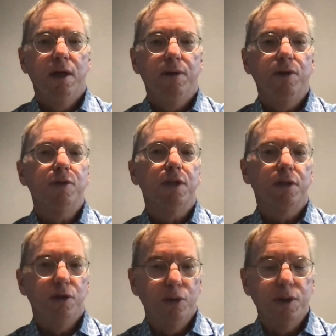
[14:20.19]
using the
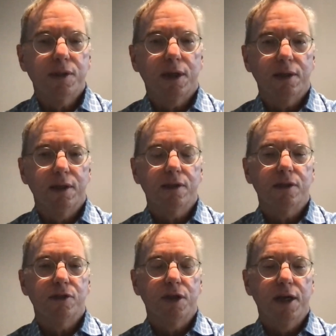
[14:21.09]
newest techniques
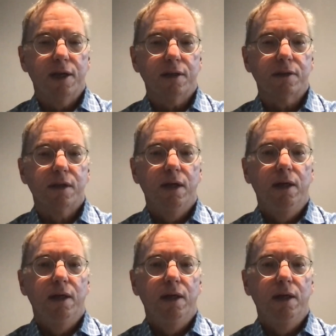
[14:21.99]
in genetics.